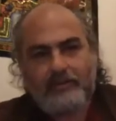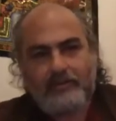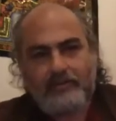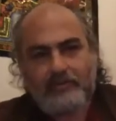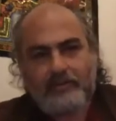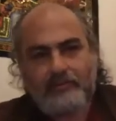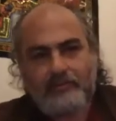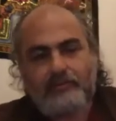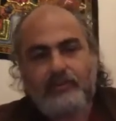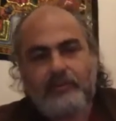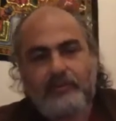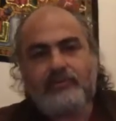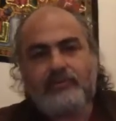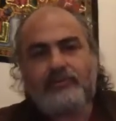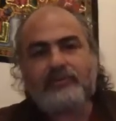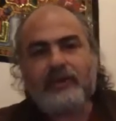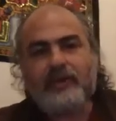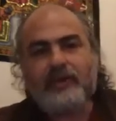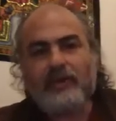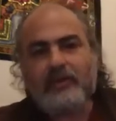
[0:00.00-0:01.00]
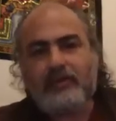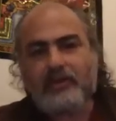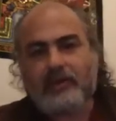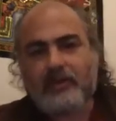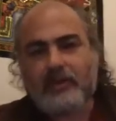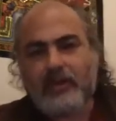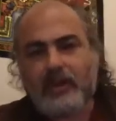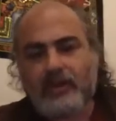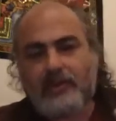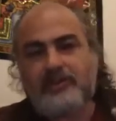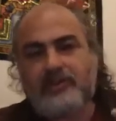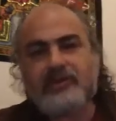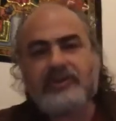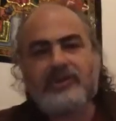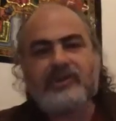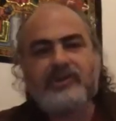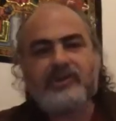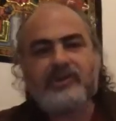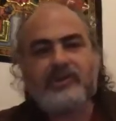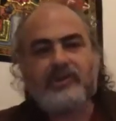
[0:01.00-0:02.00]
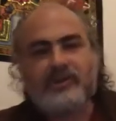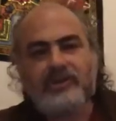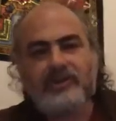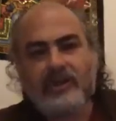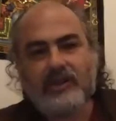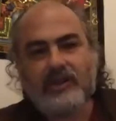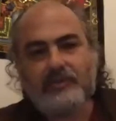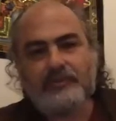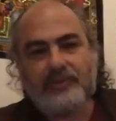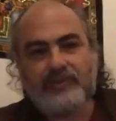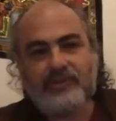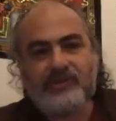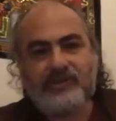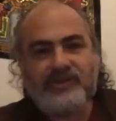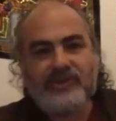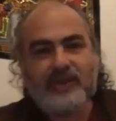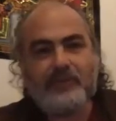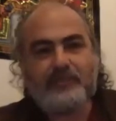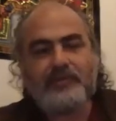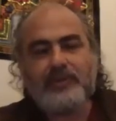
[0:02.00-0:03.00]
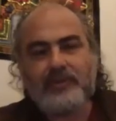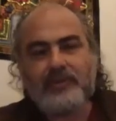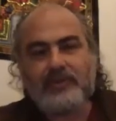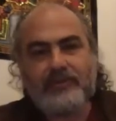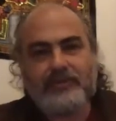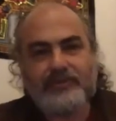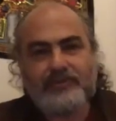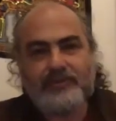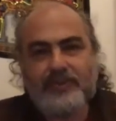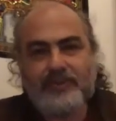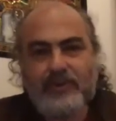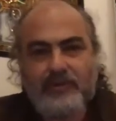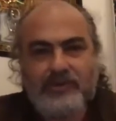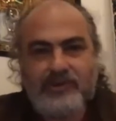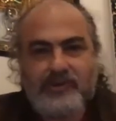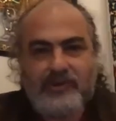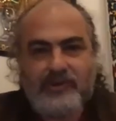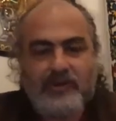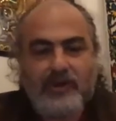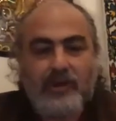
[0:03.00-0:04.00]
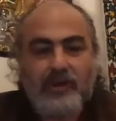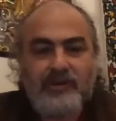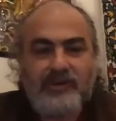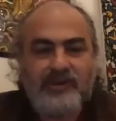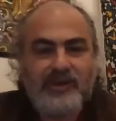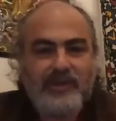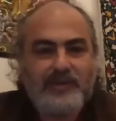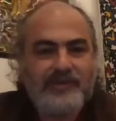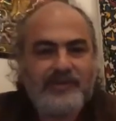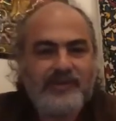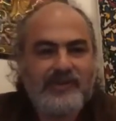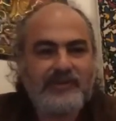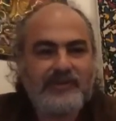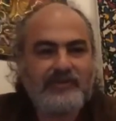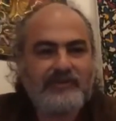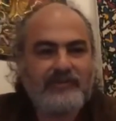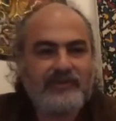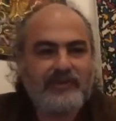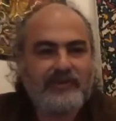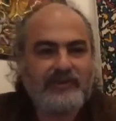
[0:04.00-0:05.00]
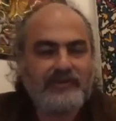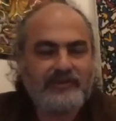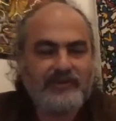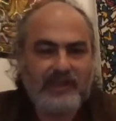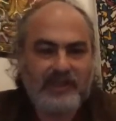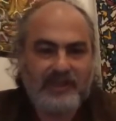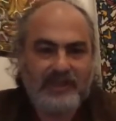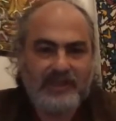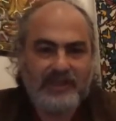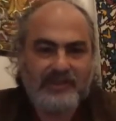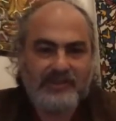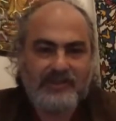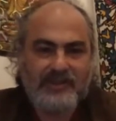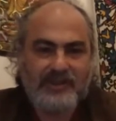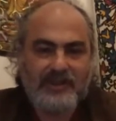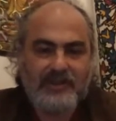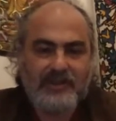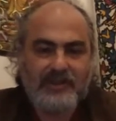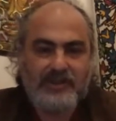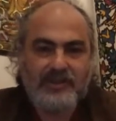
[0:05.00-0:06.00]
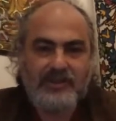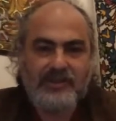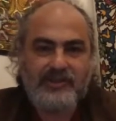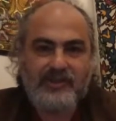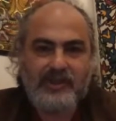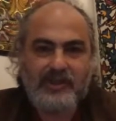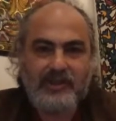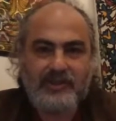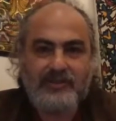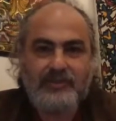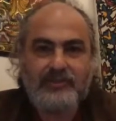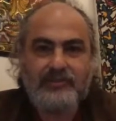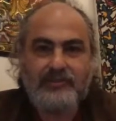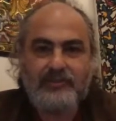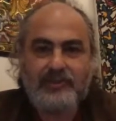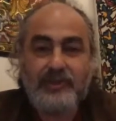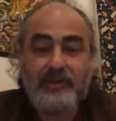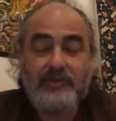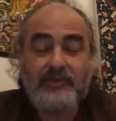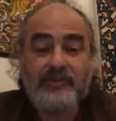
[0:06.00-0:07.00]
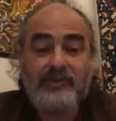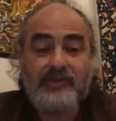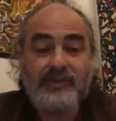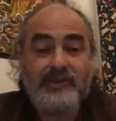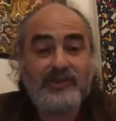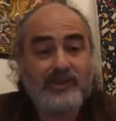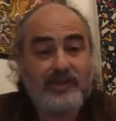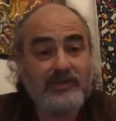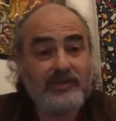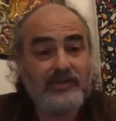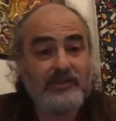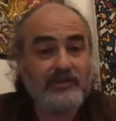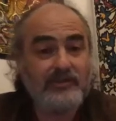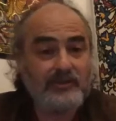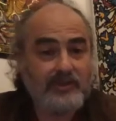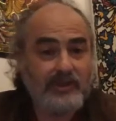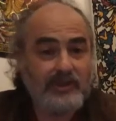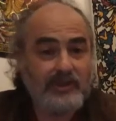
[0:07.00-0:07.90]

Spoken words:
move our consciousness and our perception through those concepts and feelings, and actually start to reconsider